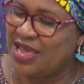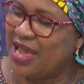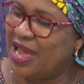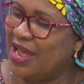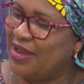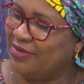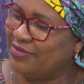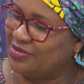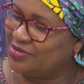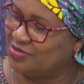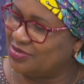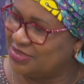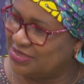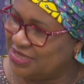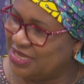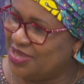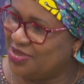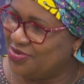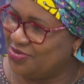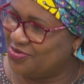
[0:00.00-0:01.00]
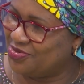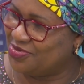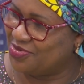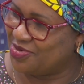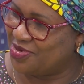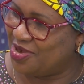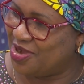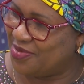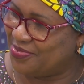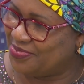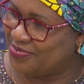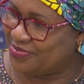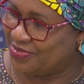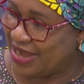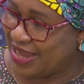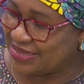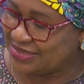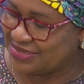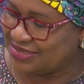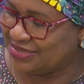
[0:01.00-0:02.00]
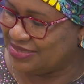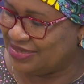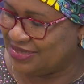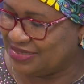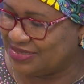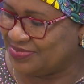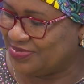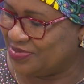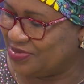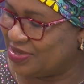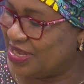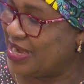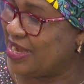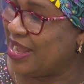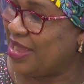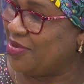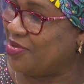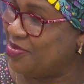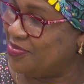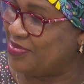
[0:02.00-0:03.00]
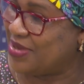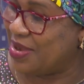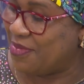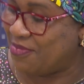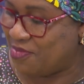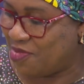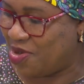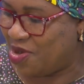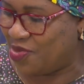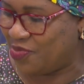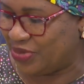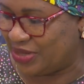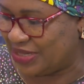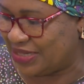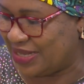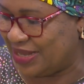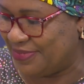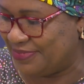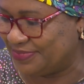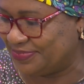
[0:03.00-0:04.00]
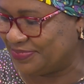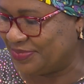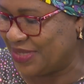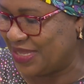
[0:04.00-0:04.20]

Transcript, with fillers: and to see you grow up writing this book. And I hope that more will come.